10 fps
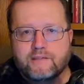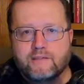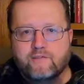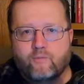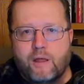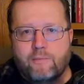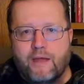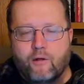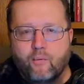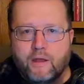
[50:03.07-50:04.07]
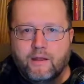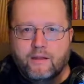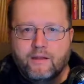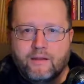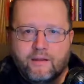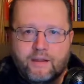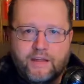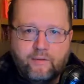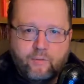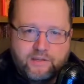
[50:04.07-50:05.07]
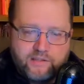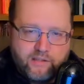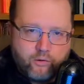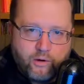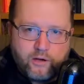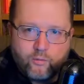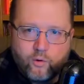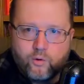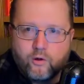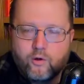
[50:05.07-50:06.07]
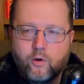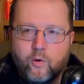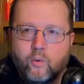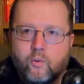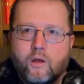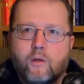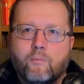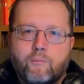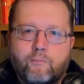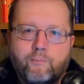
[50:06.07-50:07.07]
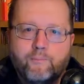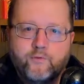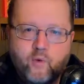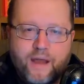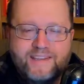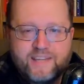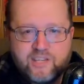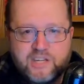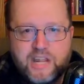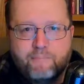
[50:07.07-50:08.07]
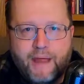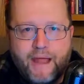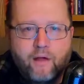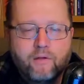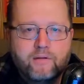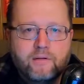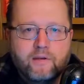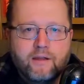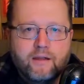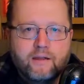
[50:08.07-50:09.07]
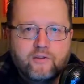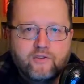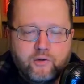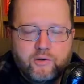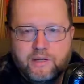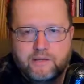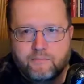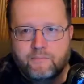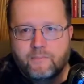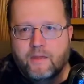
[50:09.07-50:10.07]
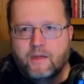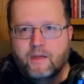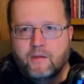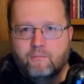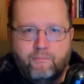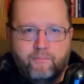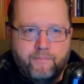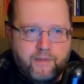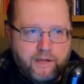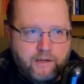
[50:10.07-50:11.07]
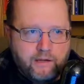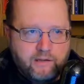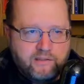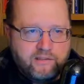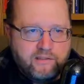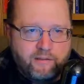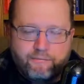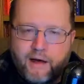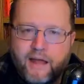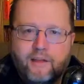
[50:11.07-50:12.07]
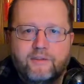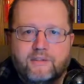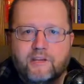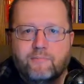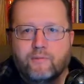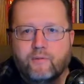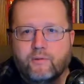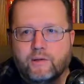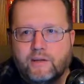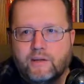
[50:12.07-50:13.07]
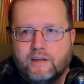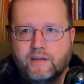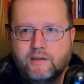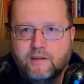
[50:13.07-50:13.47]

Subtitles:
from way back when, he was the Greek ruler who tried to stamp out Judaism. He defiled the temple, and he